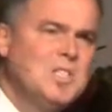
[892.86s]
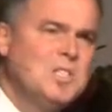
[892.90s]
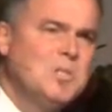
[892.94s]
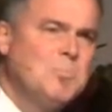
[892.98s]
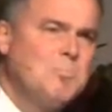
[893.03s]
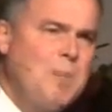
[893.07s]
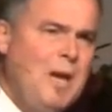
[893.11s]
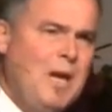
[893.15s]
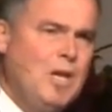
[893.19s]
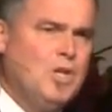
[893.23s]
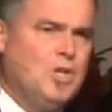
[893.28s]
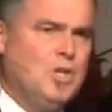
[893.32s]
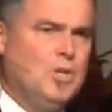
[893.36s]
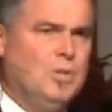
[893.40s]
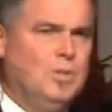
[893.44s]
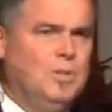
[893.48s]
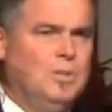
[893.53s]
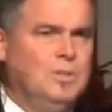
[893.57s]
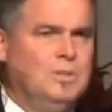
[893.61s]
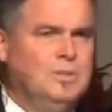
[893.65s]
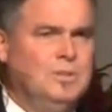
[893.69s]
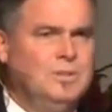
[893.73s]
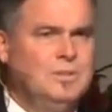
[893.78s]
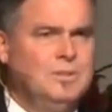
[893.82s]
special,
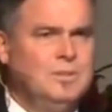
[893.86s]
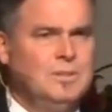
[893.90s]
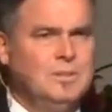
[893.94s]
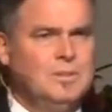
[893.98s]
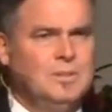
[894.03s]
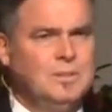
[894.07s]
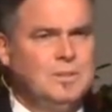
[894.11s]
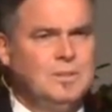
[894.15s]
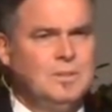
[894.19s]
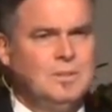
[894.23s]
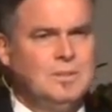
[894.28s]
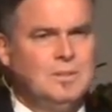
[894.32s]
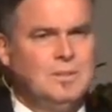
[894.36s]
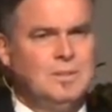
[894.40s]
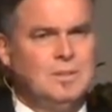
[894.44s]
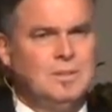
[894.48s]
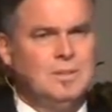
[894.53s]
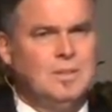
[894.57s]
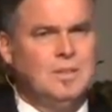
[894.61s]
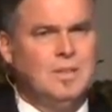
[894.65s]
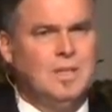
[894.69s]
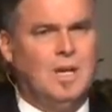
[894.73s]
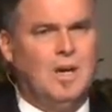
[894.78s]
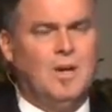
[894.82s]

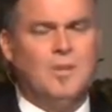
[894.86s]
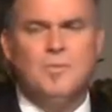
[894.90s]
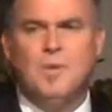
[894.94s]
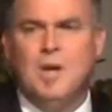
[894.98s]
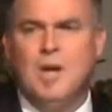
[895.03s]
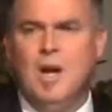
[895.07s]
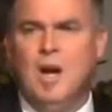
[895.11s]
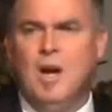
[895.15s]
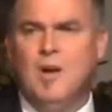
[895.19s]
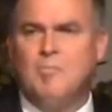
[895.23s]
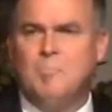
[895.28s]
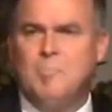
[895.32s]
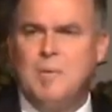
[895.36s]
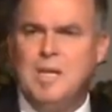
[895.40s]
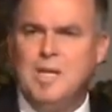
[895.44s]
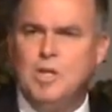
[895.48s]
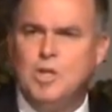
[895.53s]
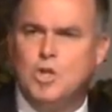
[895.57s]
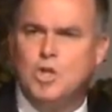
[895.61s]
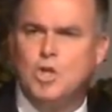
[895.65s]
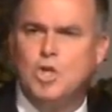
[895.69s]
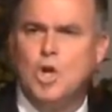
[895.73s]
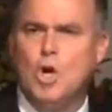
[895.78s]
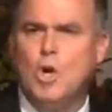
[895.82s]
of, of
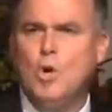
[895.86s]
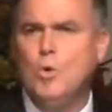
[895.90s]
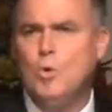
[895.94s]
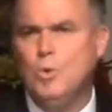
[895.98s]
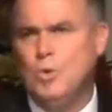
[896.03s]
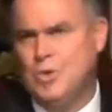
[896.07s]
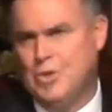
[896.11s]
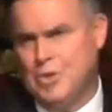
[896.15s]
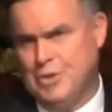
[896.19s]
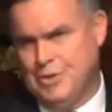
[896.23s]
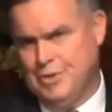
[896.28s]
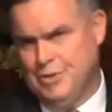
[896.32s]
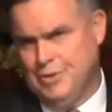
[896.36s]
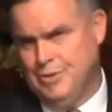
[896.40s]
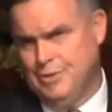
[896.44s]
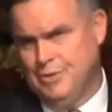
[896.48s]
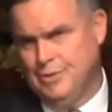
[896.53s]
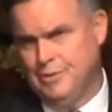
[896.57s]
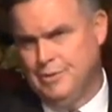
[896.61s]
being chosen.